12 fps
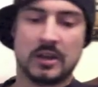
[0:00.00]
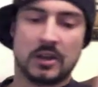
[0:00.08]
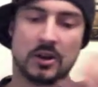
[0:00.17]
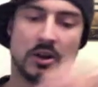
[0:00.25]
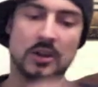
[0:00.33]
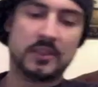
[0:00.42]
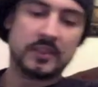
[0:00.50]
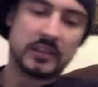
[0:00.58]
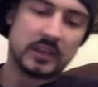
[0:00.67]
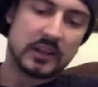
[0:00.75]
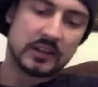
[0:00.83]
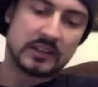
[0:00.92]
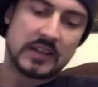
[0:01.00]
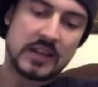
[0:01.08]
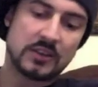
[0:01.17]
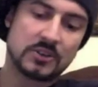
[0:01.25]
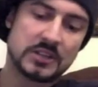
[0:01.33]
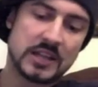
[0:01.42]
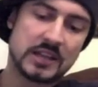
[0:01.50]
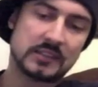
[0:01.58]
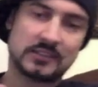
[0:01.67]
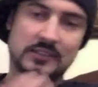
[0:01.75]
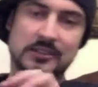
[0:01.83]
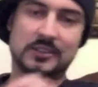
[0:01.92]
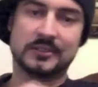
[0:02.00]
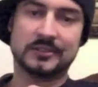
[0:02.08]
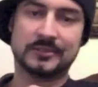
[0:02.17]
on the Kangertex,